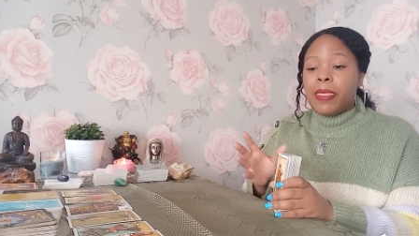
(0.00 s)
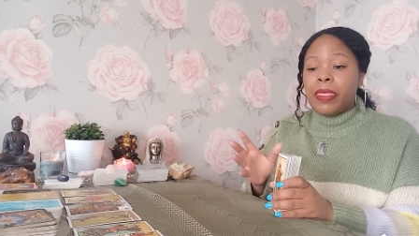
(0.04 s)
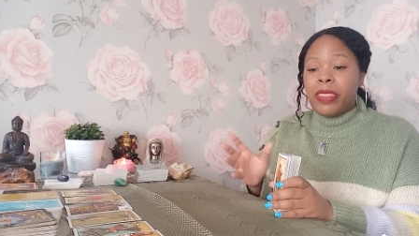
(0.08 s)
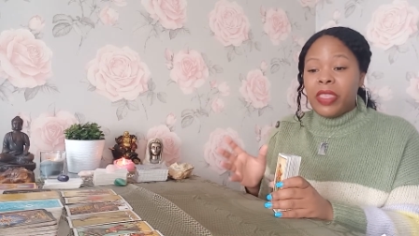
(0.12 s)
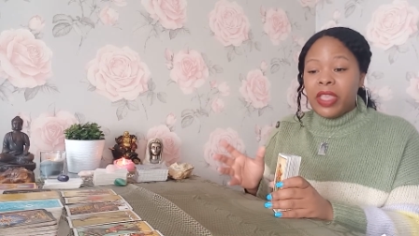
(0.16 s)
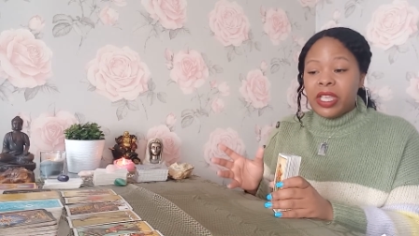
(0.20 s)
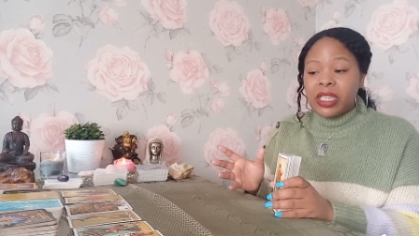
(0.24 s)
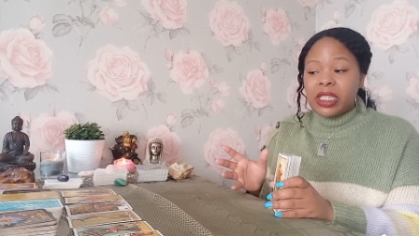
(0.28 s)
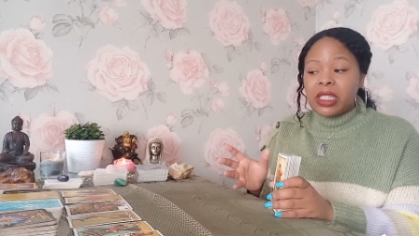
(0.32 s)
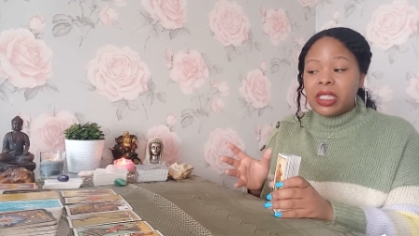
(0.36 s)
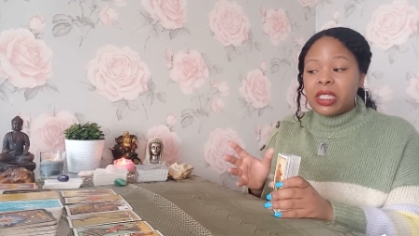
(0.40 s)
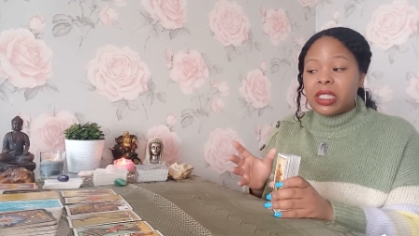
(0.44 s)

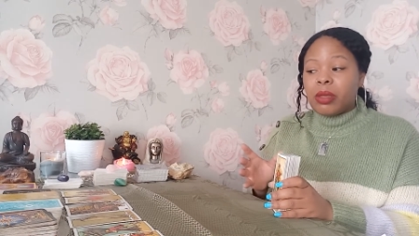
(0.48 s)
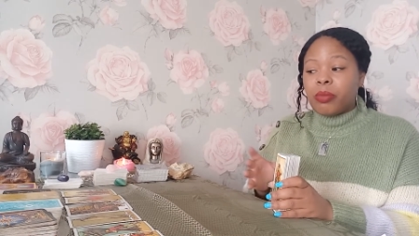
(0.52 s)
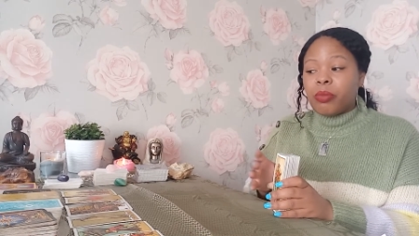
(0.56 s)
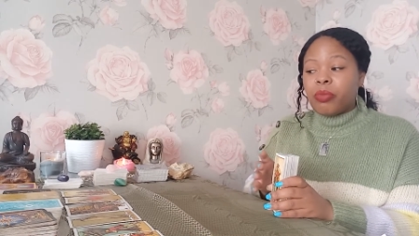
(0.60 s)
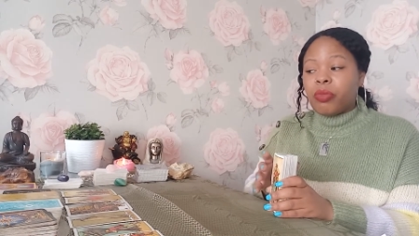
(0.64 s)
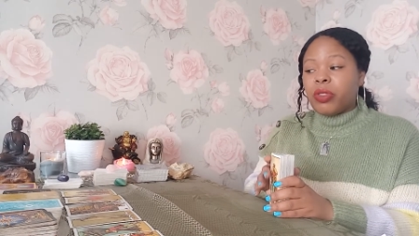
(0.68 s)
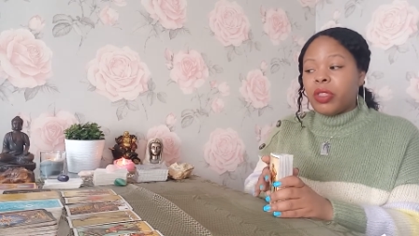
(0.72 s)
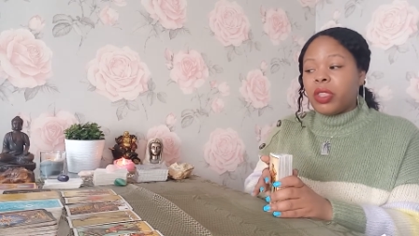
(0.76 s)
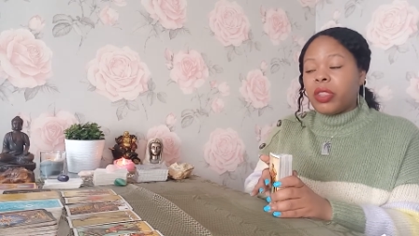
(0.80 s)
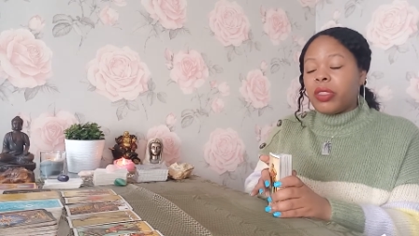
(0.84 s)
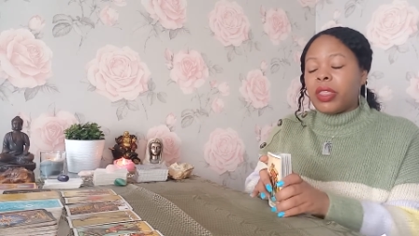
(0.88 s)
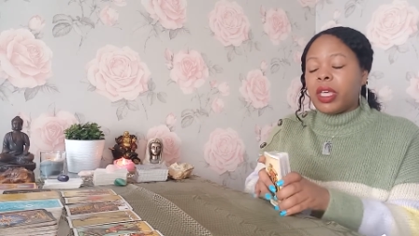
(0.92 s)
This is
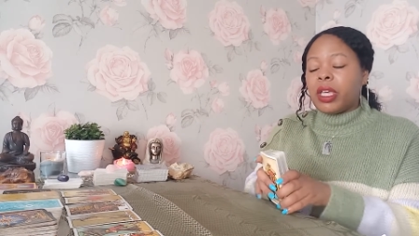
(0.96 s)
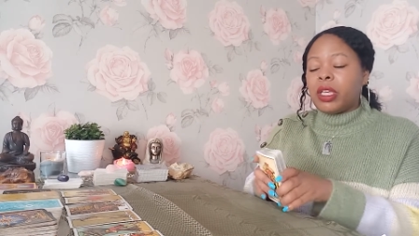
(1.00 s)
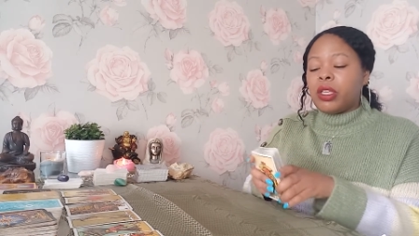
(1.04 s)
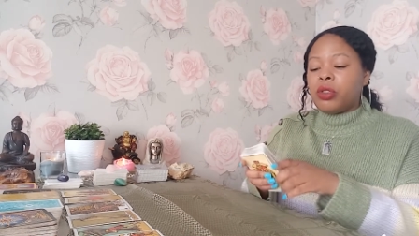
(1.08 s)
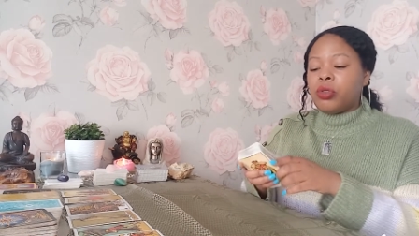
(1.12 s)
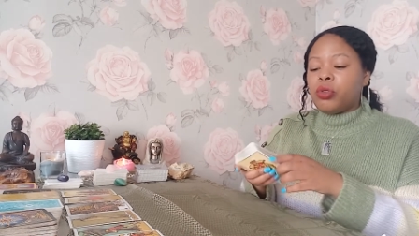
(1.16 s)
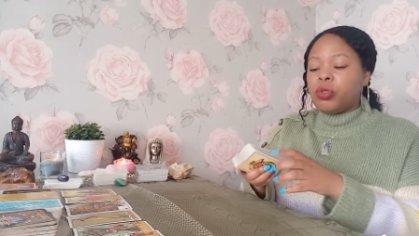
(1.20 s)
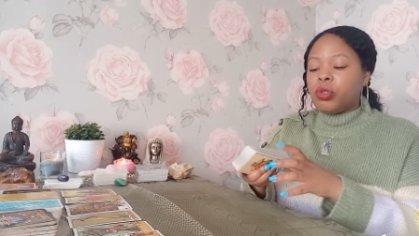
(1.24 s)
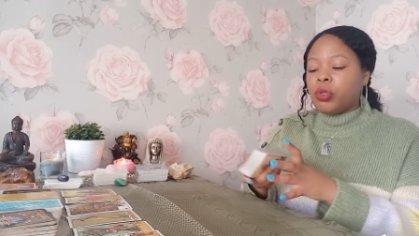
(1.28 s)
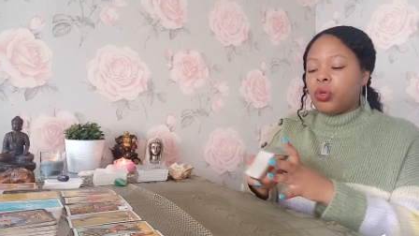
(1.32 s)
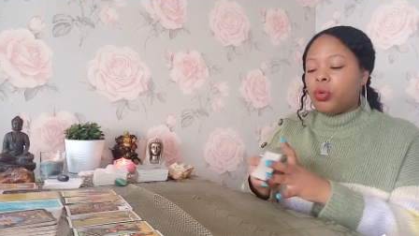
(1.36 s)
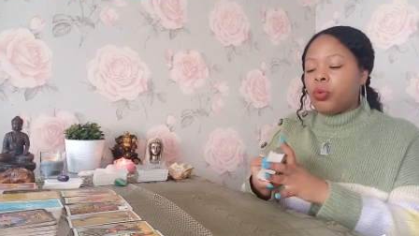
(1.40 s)
something that you
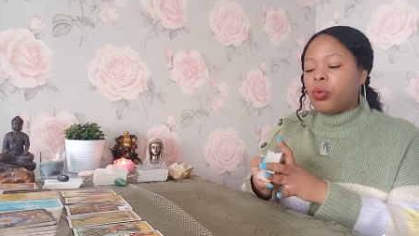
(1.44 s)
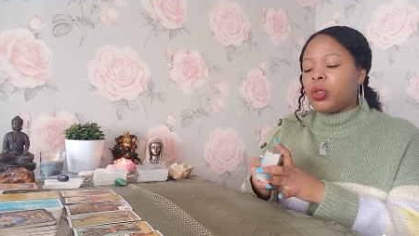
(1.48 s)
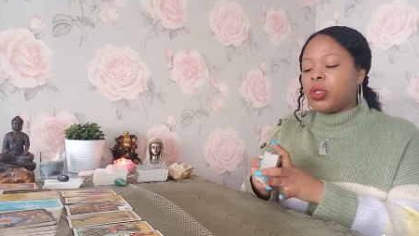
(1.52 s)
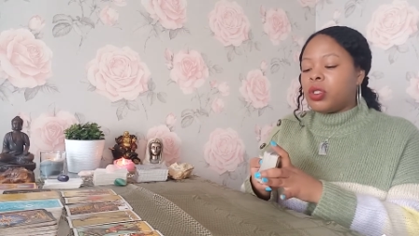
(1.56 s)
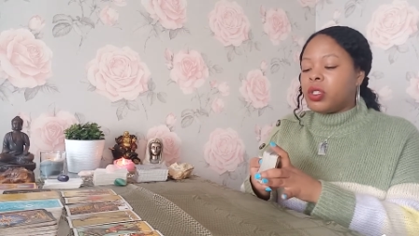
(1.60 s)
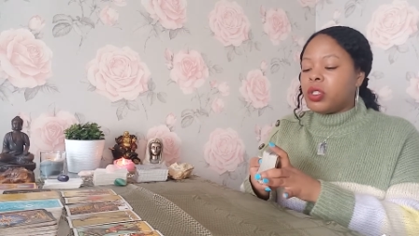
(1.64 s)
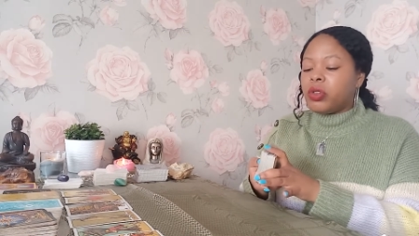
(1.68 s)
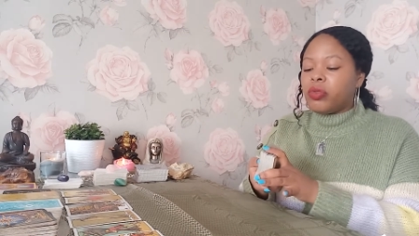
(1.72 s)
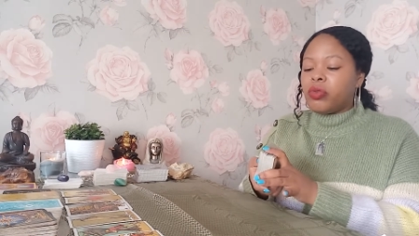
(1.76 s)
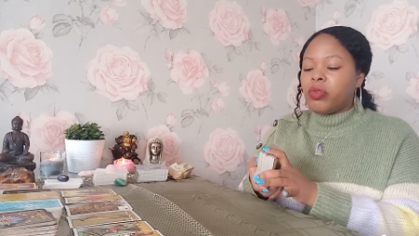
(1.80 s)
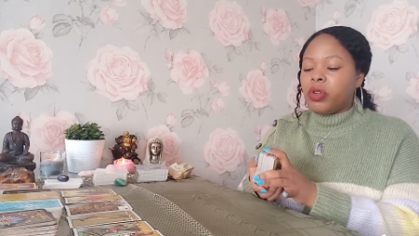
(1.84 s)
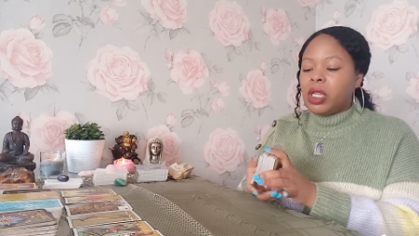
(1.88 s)
do want
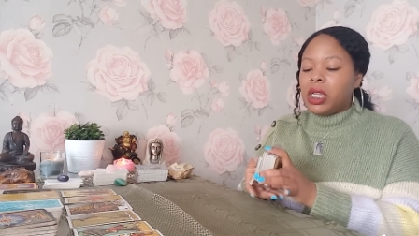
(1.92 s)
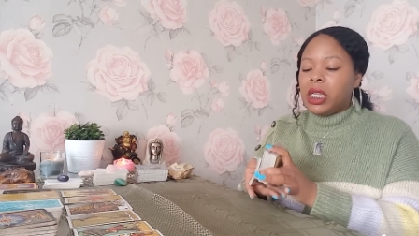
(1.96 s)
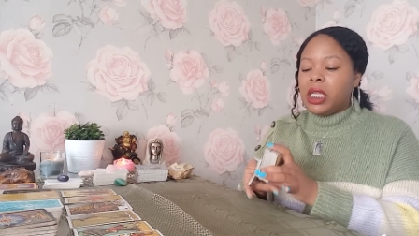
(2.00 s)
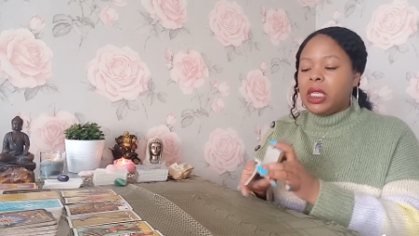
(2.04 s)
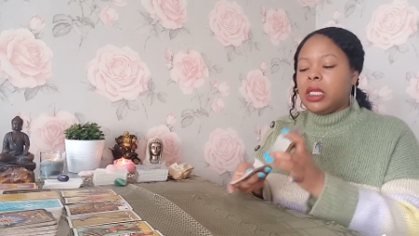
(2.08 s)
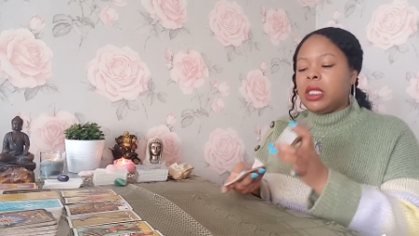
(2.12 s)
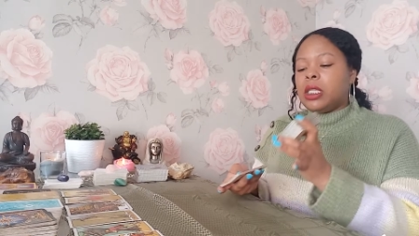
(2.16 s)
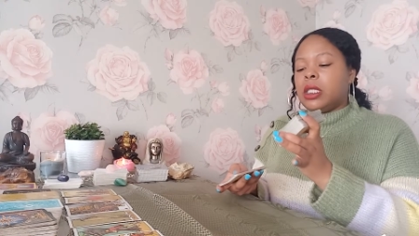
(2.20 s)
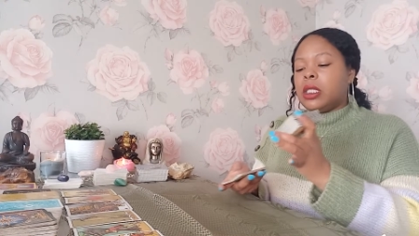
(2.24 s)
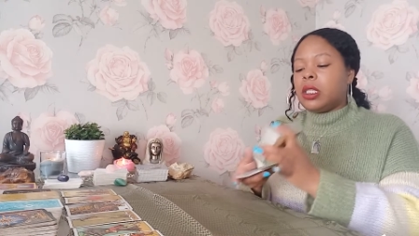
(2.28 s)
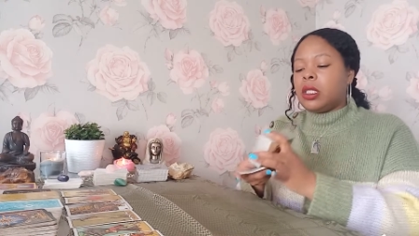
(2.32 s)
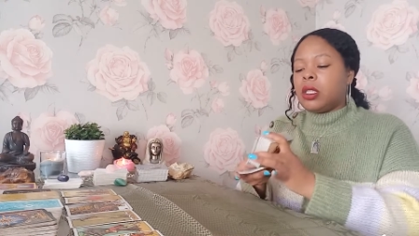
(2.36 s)
to
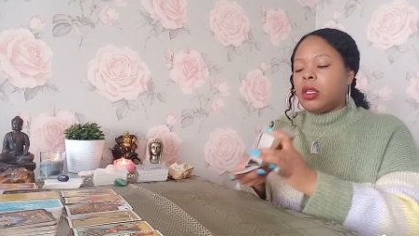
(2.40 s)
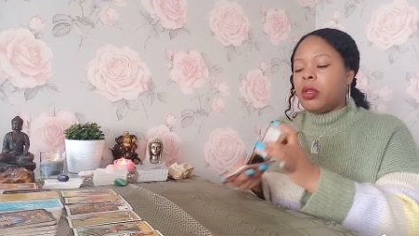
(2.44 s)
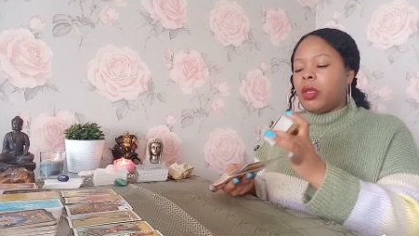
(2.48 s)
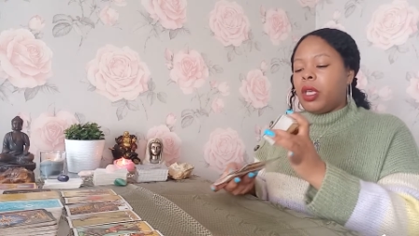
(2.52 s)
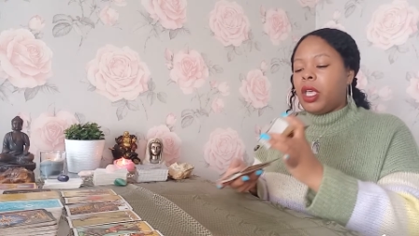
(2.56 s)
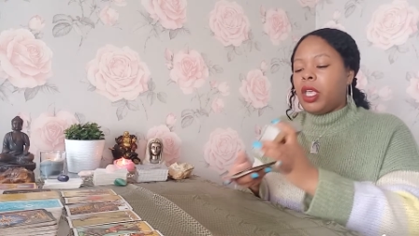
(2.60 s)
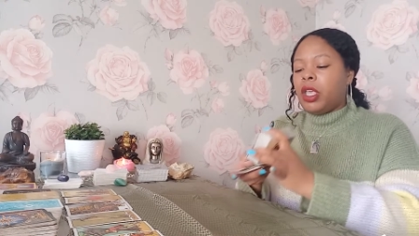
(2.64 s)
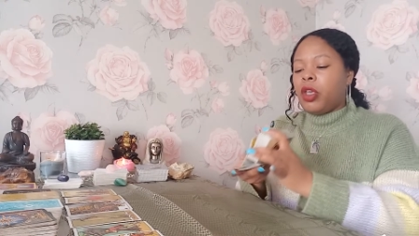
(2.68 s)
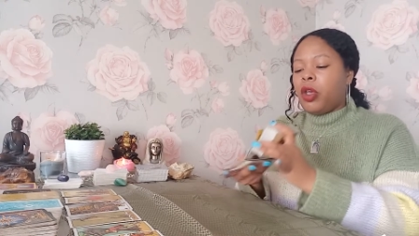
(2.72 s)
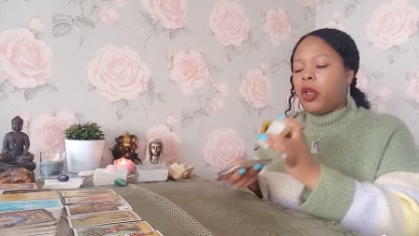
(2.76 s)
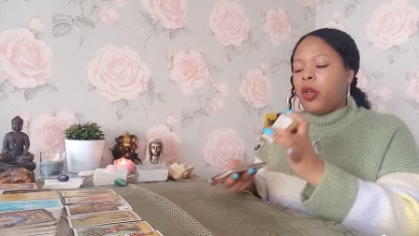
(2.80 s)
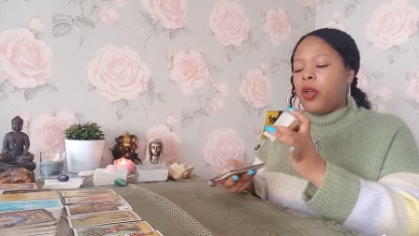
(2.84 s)
release. Okay,
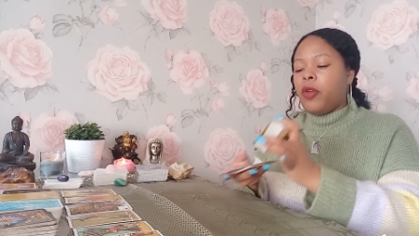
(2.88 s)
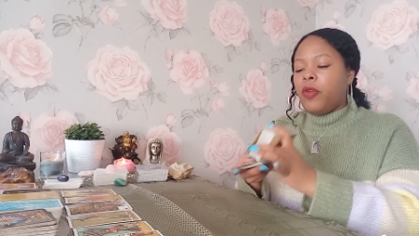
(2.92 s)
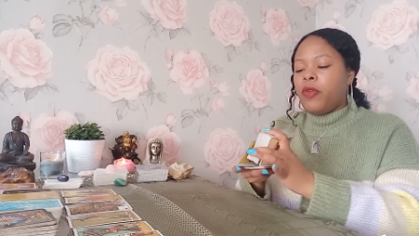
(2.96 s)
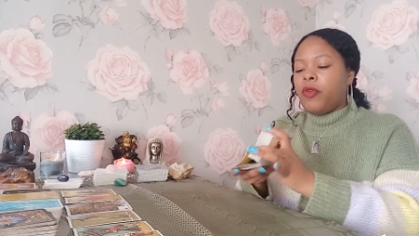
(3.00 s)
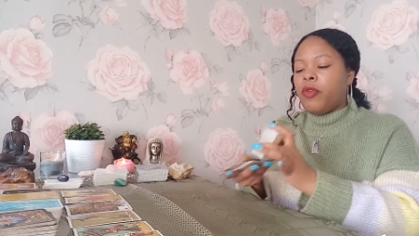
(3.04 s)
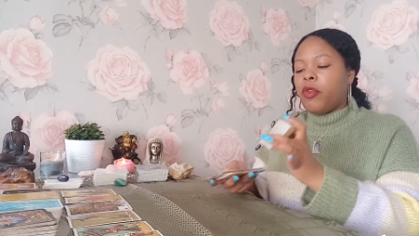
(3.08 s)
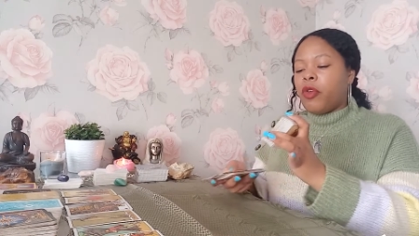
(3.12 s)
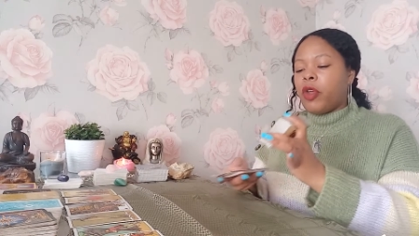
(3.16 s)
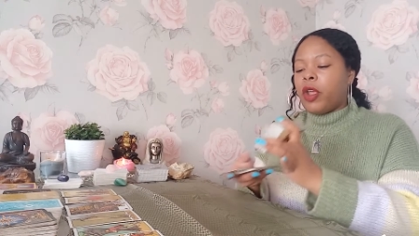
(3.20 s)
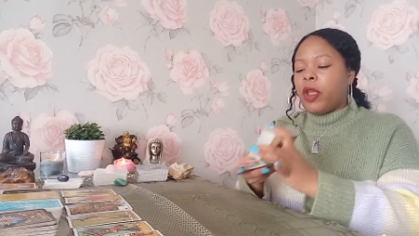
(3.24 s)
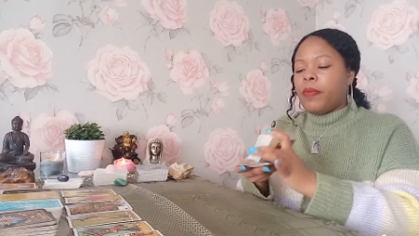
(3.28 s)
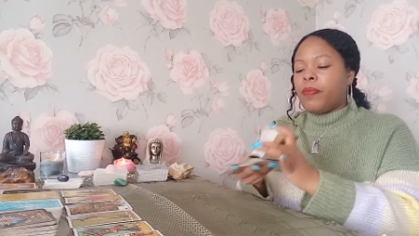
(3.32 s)
you're
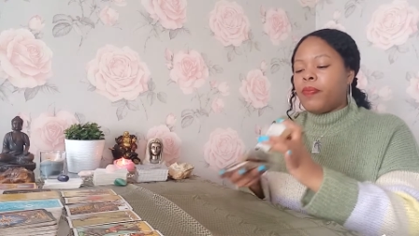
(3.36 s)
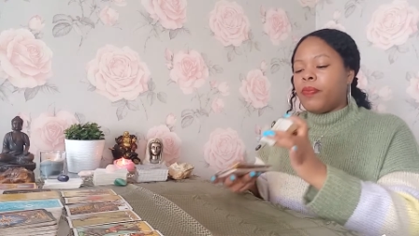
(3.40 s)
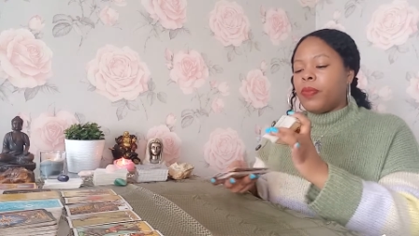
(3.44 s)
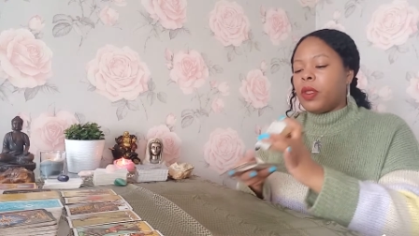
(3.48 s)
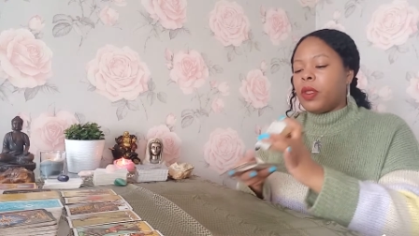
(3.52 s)
over it.